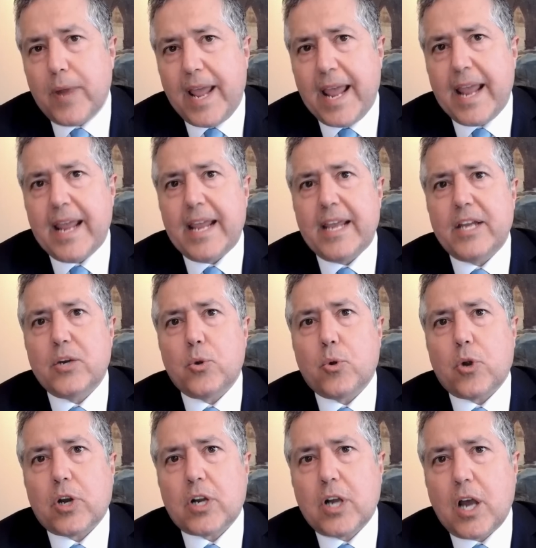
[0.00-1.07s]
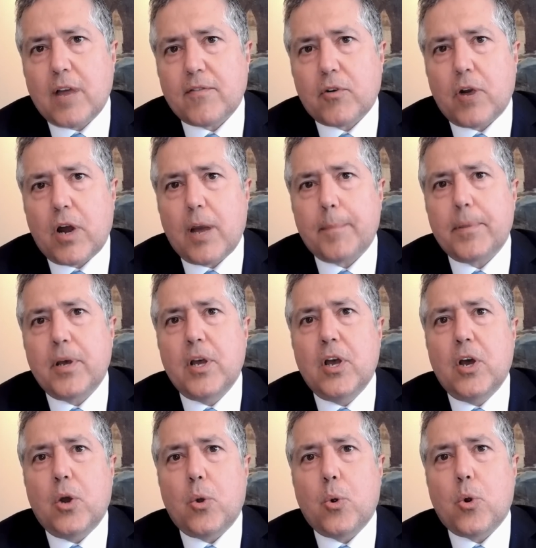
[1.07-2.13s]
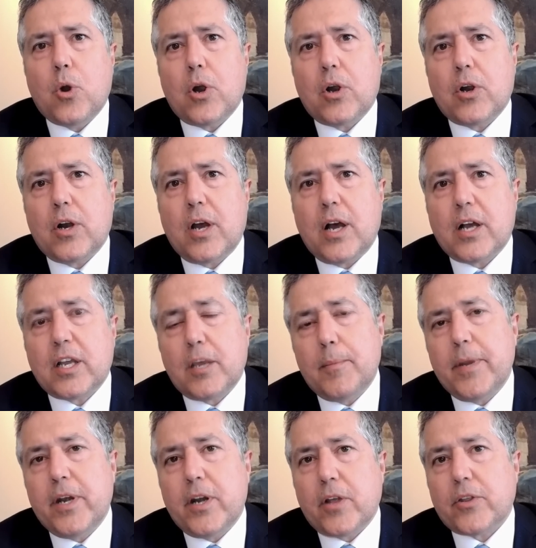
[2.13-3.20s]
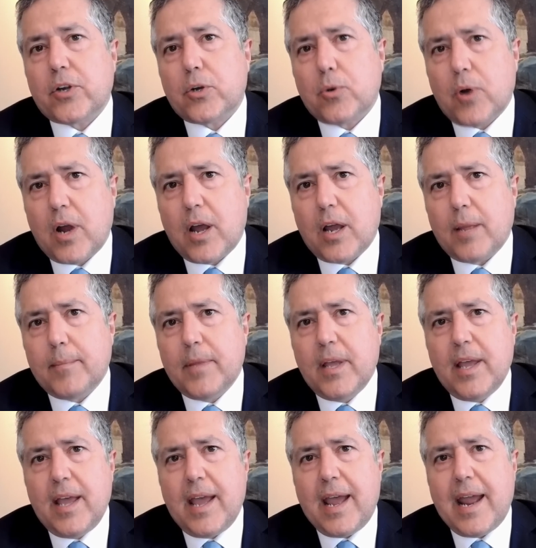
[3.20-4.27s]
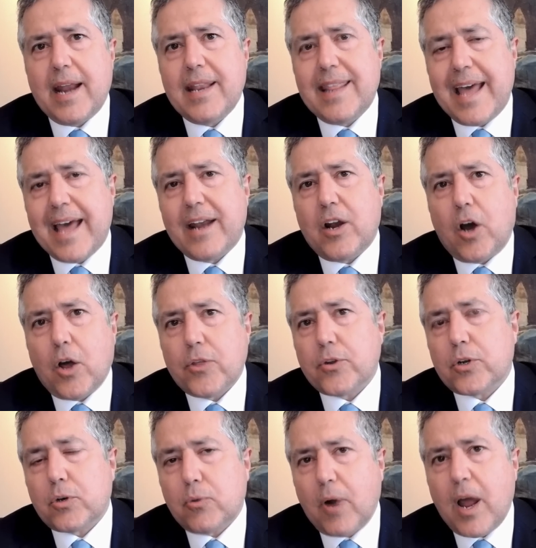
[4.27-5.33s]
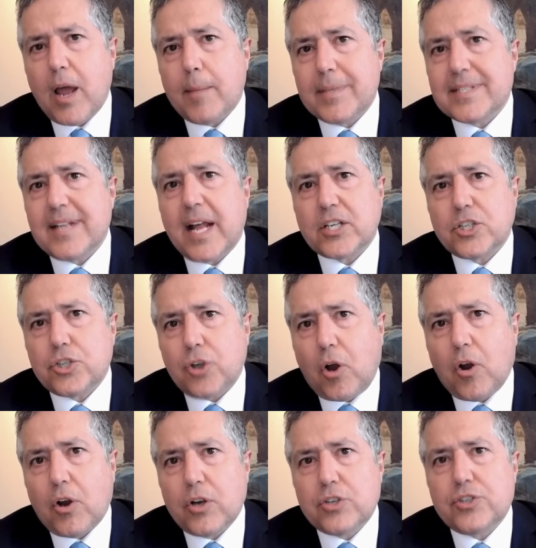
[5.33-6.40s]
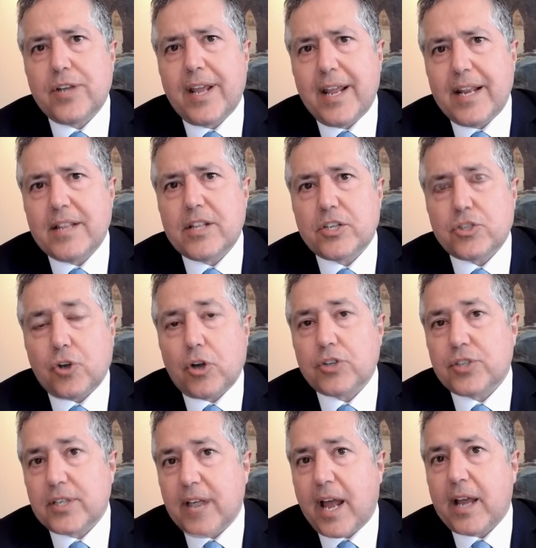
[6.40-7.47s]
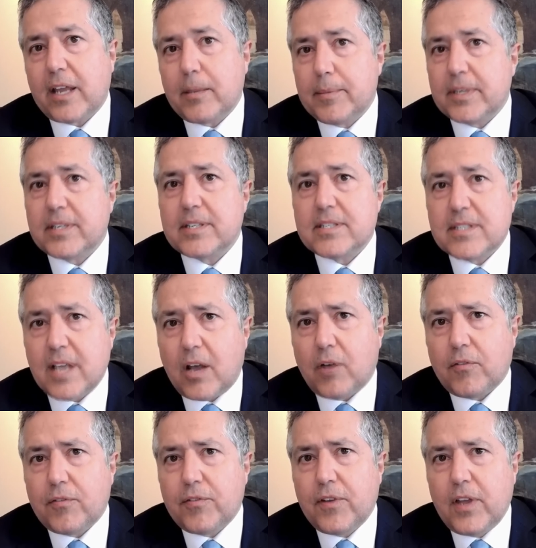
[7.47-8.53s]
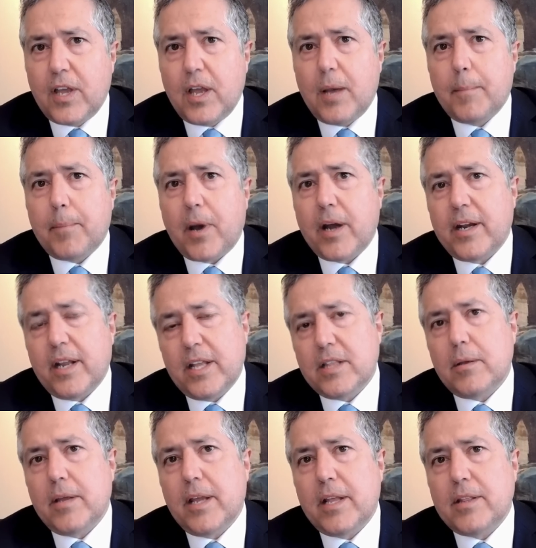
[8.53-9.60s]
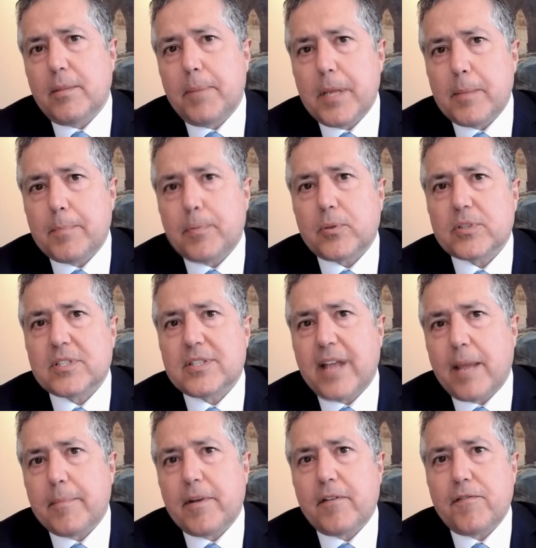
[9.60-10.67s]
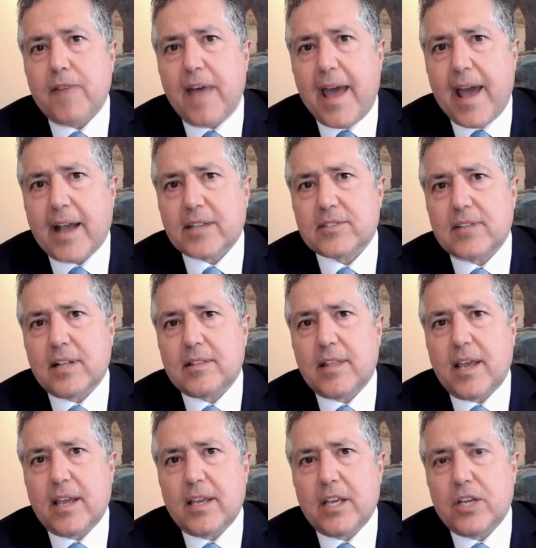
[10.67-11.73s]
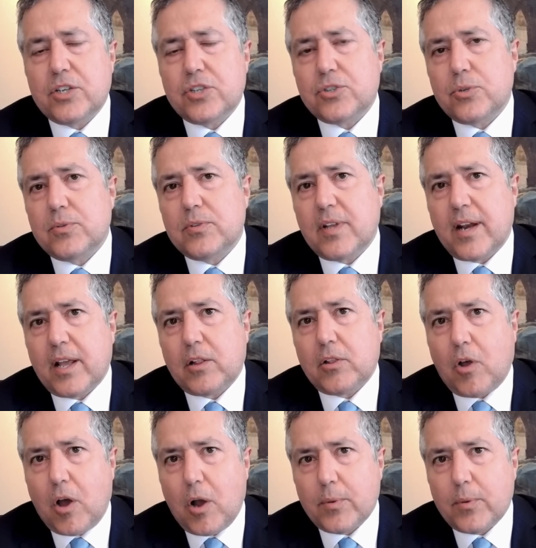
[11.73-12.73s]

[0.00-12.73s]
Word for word: aid or cover up or uh, commit another crime. And that other crime is not charged in the charging document itself, but in the in the people's statement of facts that they issued today, along